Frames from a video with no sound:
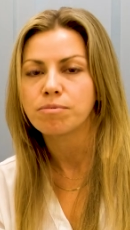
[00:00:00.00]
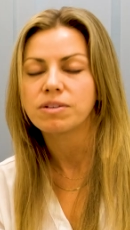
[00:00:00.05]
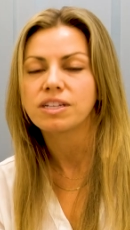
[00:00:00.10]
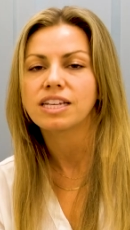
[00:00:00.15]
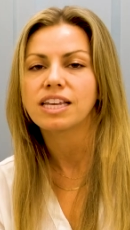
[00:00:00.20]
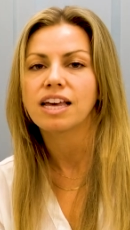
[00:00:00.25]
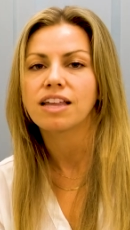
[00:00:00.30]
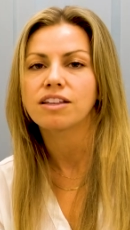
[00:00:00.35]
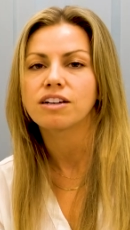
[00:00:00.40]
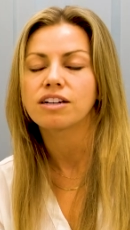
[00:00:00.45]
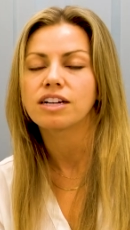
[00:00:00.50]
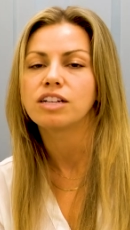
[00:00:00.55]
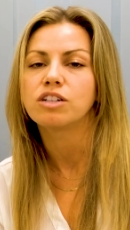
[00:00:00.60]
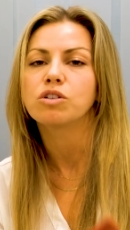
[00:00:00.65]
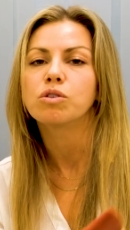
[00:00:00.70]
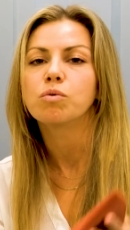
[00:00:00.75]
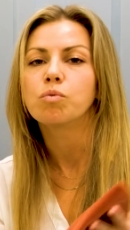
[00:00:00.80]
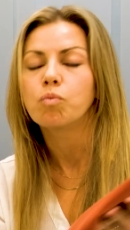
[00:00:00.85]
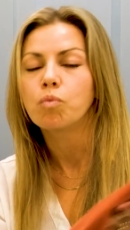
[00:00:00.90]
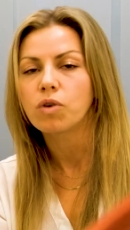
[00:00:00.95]
together
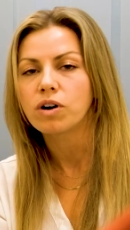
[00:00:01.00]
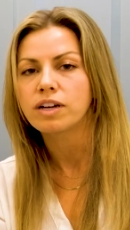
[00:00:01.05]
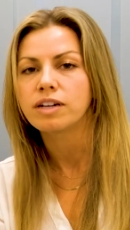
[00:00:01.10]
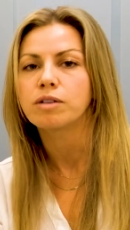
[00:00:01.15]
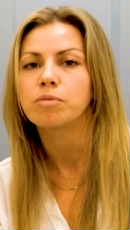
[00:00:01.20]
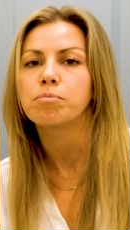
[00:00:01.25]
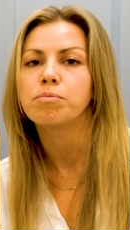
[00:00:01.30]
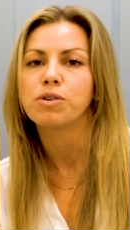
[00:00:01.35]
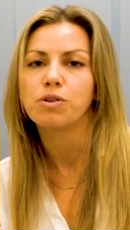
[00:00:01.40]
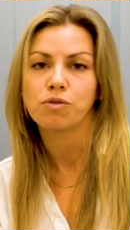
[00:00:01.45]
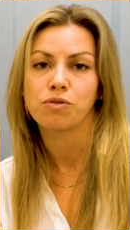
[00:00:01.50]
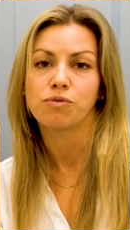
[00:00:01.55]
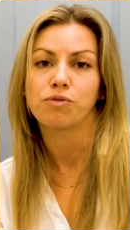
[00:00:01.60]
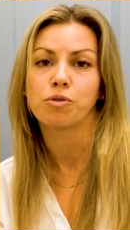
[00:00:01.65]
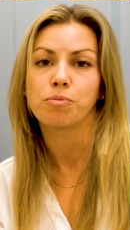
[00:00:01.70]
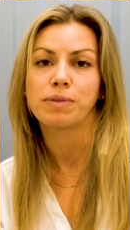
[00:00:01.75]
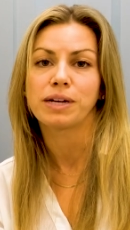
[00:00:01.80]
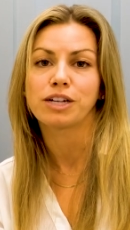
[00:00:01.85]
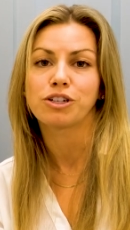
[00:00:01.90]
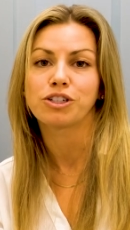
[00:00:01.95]
into one
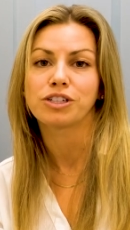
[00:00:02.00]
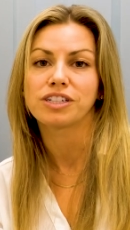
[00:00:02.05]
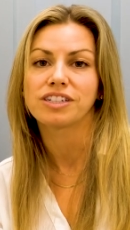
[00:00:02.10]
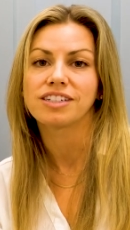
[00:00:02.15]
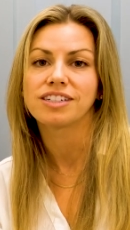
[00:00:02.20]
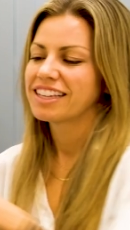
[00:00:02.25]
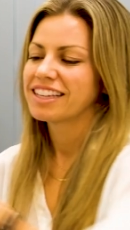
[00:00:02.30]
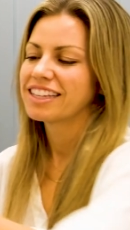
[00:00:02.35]
beautiful picture.